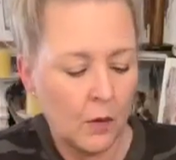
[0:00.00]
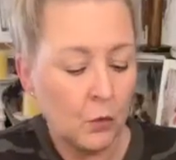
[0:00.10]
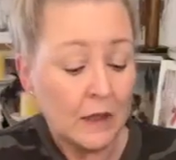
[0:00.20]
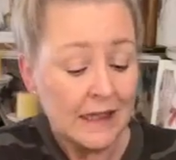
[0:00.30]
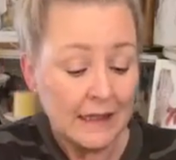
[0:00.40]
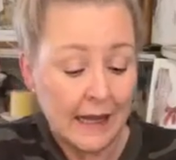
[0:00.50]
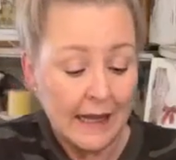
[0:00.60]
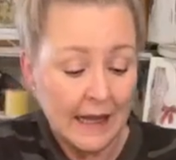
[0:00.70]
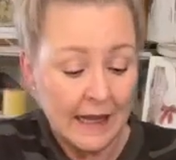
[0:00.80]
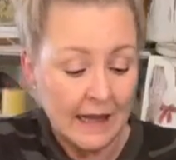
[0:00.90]
I'm really
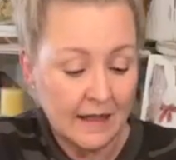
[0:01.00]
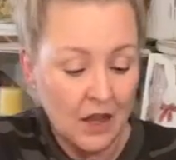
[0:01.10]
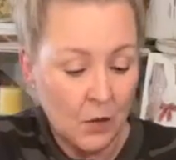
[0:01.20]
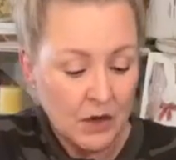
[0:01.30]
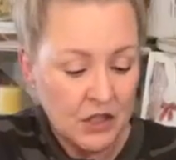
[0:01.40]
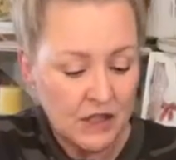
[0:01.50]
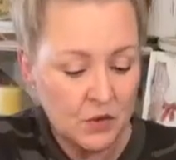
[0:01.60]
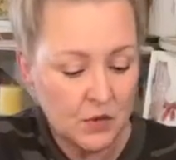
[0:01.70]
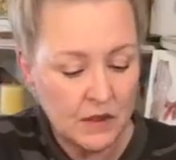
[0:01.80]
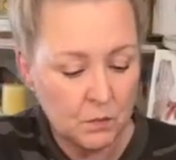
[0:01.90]
liking it though. It's
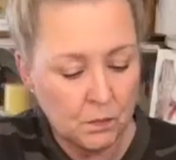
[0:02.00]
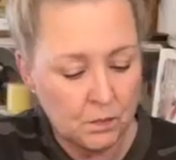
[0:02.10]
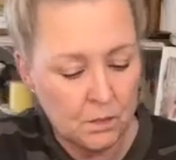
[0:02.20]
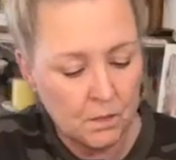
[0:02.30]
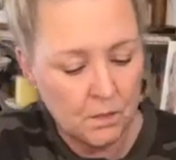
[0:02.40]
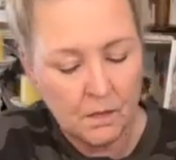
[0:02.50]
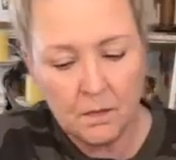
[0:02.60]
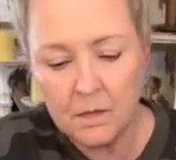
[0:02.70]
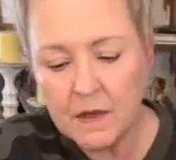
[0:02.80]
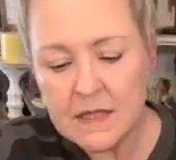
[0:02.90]
just
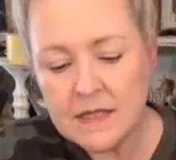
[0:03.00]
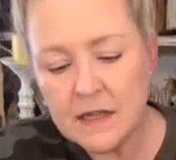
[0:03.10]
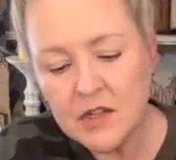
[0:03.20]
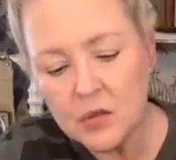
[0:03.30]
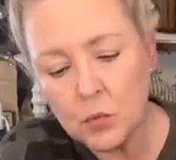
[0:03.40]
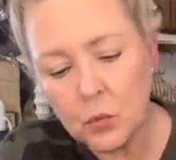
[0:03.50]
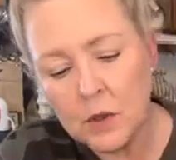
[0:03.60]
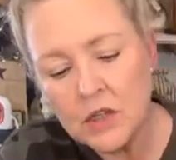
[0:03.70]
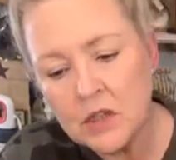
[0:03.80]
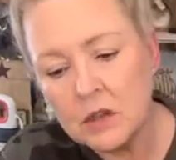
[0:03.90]
such a
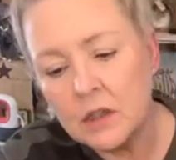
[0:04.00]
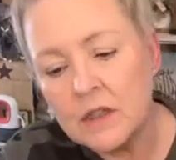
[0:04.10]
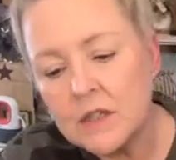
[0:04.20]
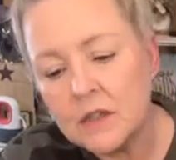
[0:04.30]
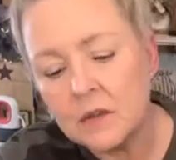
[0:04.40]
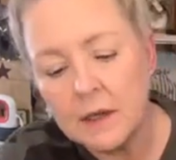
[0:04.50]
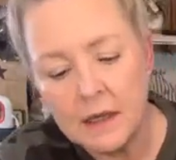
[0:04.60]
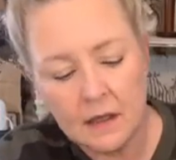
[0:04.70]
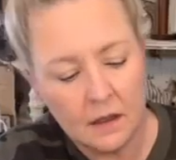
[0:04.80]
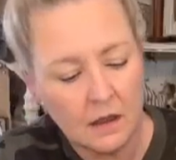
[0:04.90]
rich look to
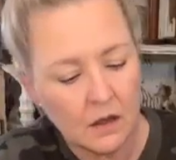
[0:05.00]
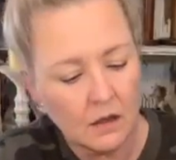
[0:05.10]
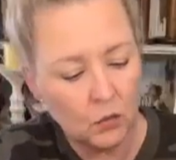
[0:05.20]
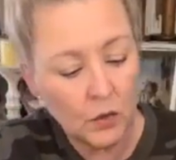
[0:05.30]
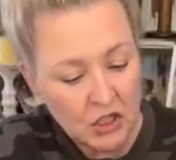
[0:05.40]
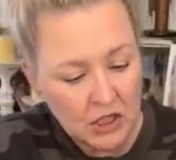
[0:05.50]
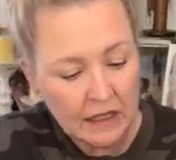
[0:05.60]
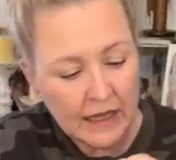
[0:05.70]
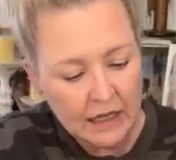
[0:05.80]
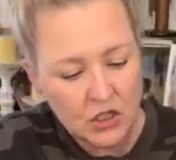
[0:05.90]
it. Rich
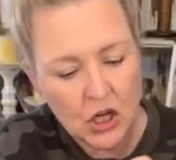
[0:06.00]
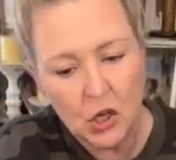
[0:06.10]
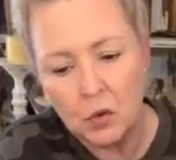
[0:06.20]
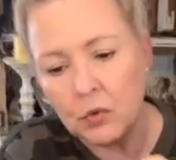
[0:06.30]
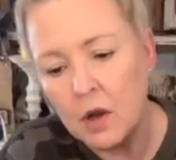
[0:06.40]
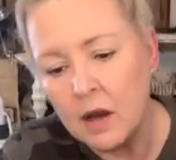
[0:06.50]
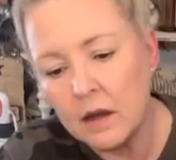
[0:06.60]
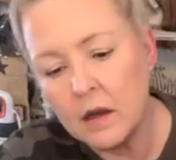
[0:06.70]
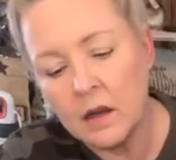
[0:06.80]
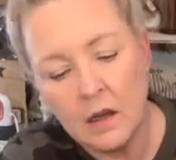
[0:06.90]
in like tone,
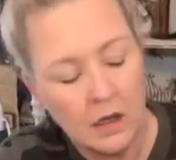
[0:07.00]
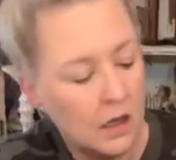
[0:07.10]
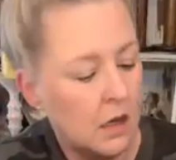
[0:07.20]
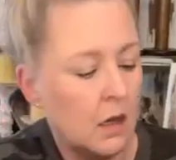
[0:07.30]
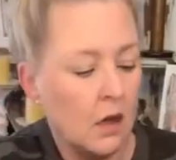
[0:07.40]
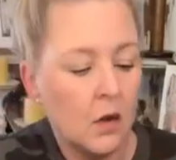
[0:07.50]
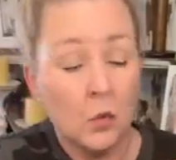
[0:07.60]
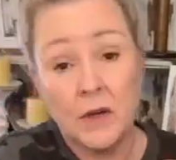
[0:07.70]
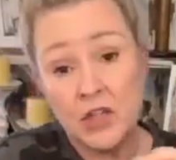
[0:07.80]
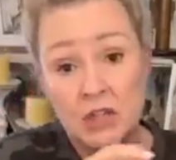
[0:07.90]
not
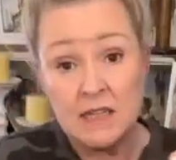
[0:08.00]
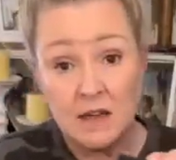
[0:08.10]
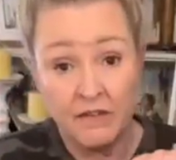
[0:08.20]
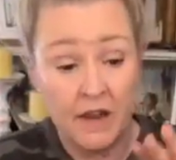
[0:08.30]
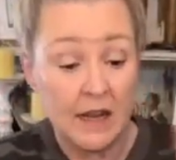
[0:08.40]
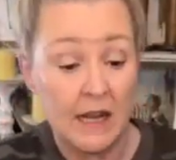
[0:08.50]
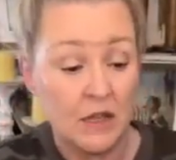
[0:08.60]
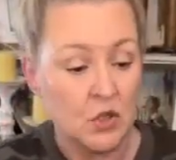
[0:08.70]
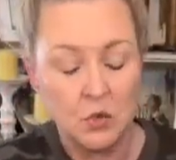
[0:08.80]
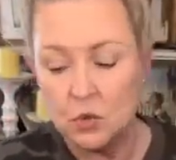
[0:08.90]
rich as in
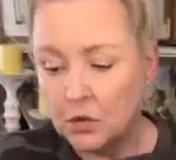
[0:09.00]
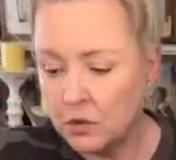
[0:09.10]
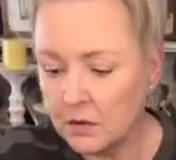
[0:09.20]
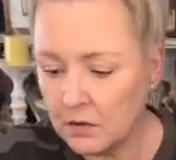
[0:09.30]
financial.